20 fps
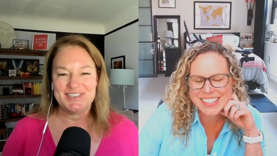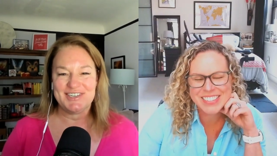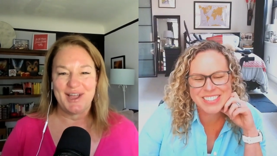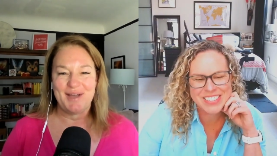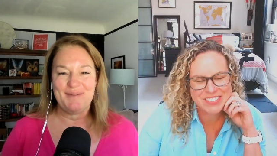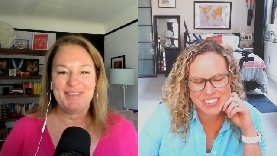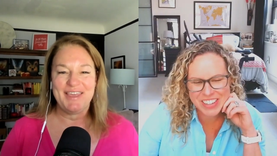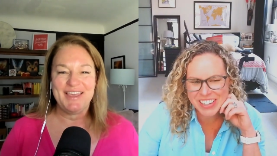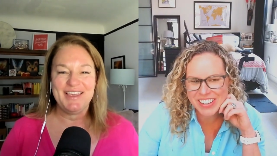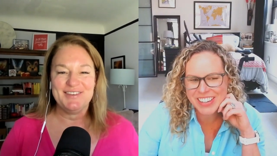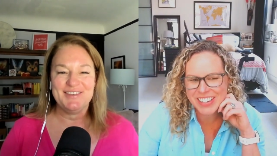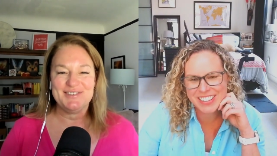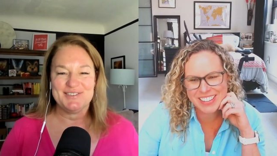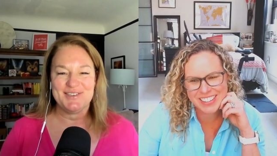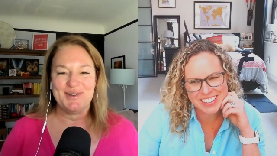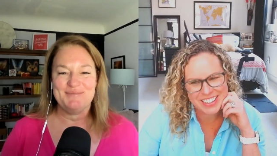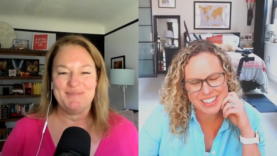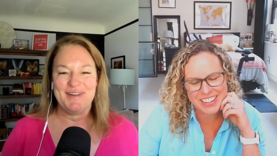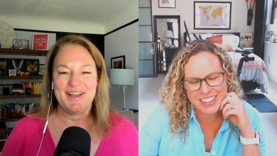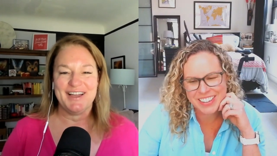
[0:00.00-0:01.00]
Speaker 1: job. Thank you
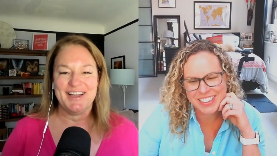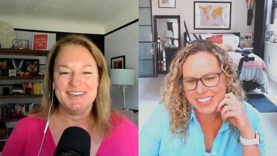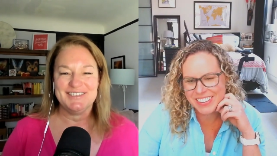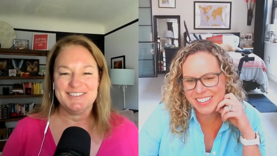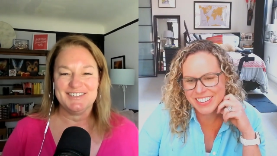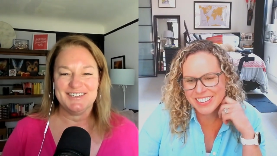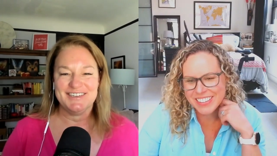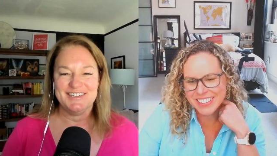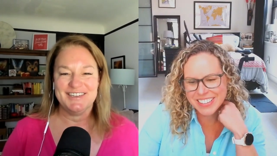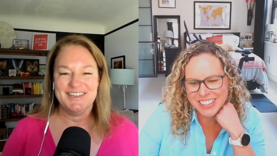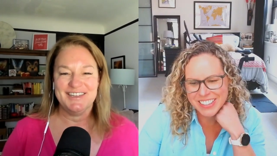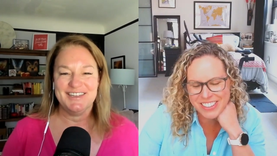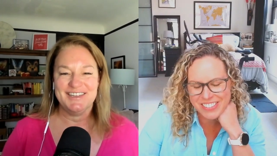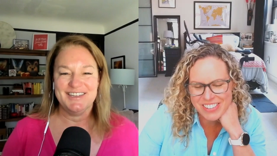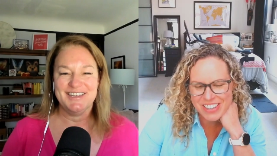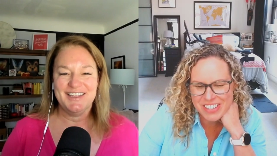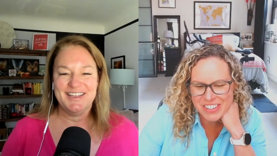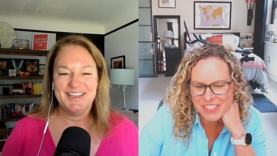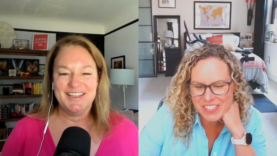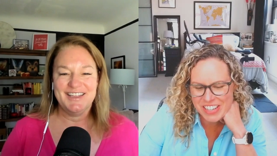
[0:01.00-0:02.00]
so clear. much. You're
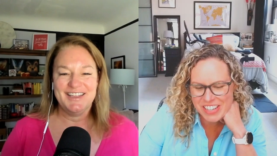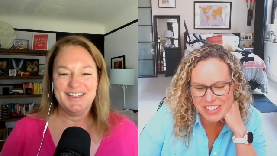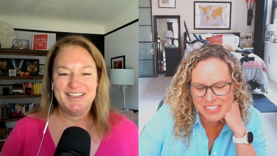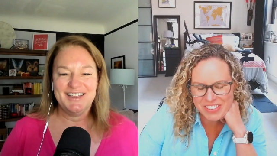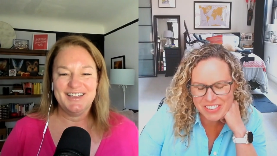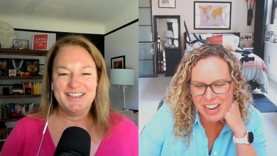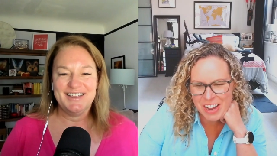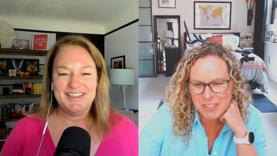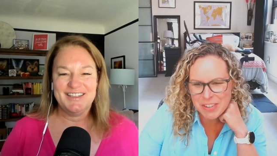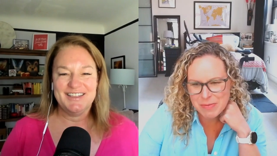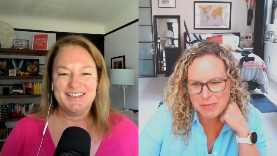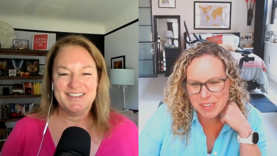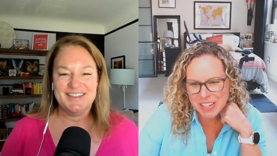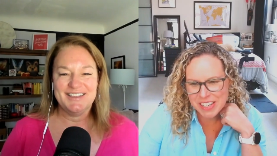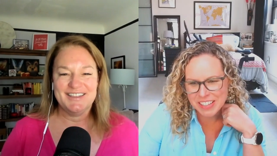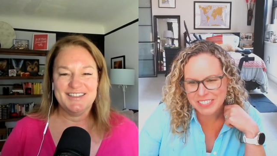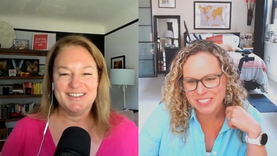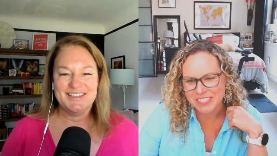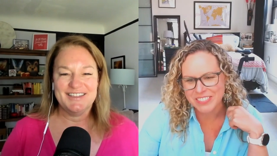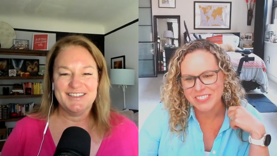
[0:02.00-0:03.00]
welcome. Thank you for having
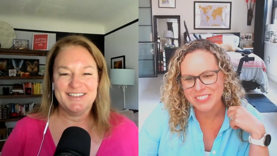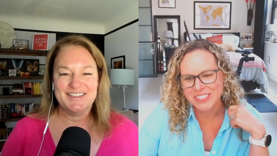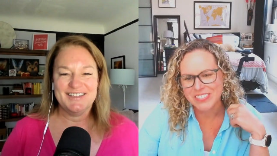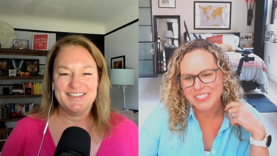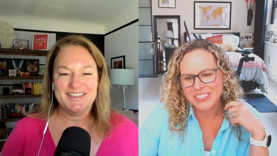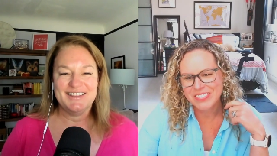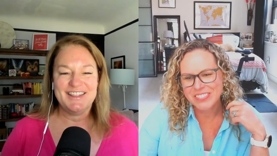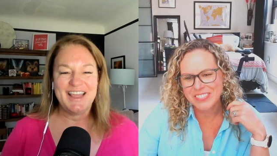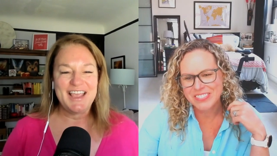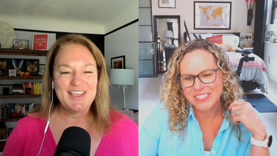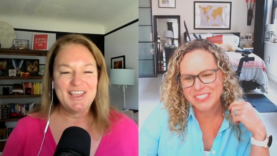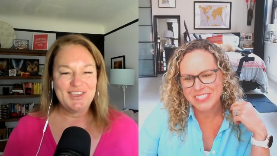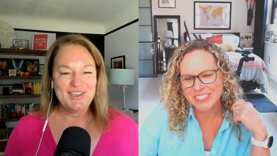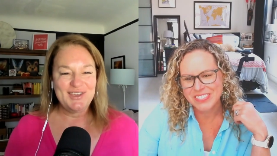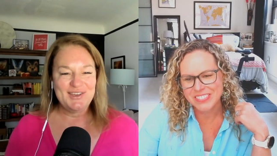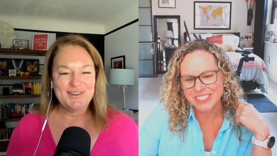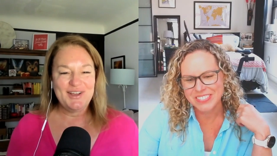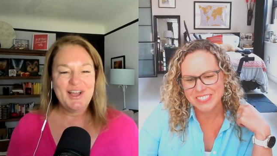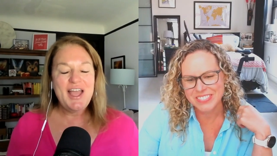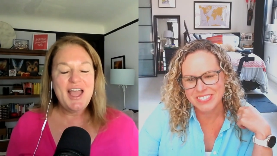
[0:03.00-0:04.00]
me. Thank
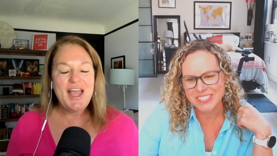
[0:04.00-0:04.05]
you.